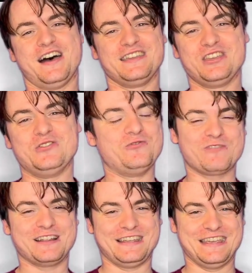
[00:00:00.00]

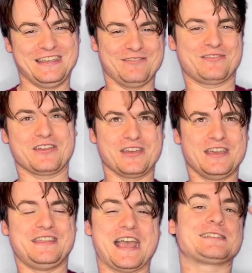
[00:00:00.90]
the
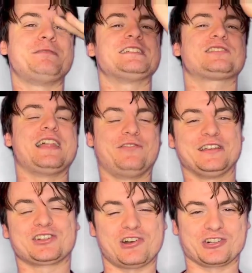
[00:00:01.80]
XP level
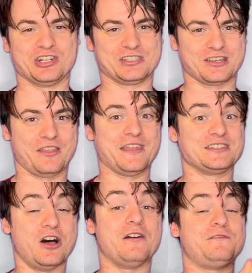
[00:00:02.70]
is structured so that there's
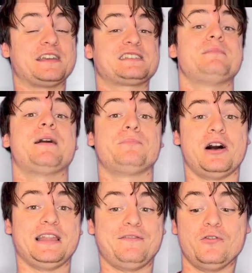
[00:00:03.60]
not a fixed amount per
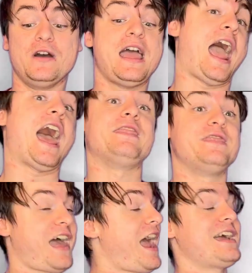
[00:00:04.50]
level, and
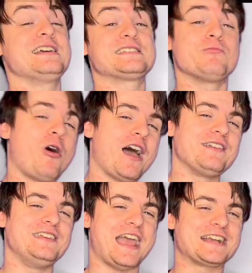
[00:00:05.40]
that is why
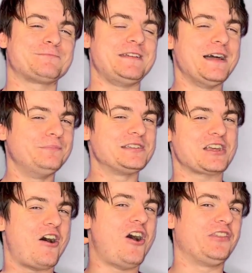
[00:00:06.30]
the XP numbers
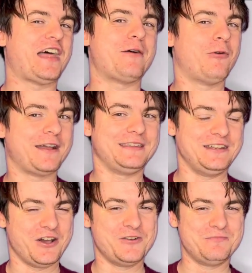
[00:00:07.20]
aren't that widely
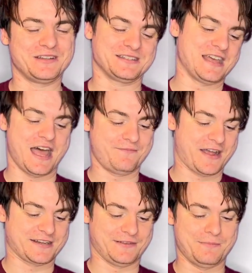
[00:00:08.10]
known, because they're
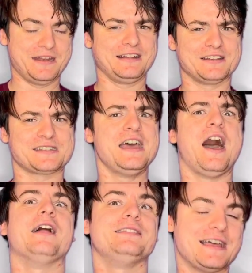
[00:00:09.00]
effectively meaningless
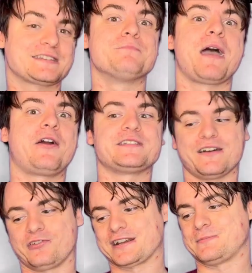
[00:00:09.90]
unless comparing to
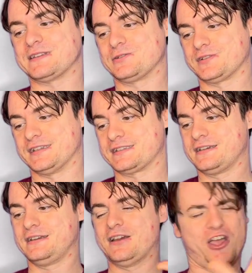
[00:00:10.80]
other XP sources.
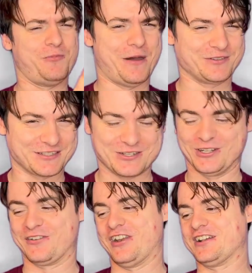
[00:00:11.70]
I hope that wasn't too
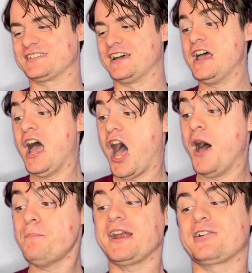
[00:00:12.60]
long of an answer.
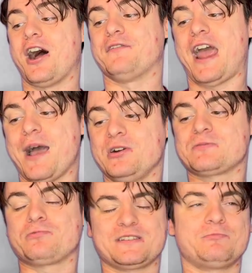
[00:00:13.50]
Minecraft, how much
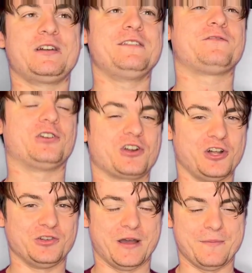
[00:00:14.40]
prismarine for a
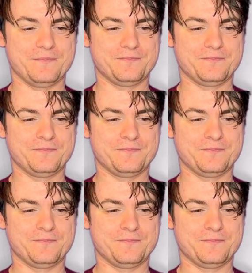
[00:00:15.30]
conduit?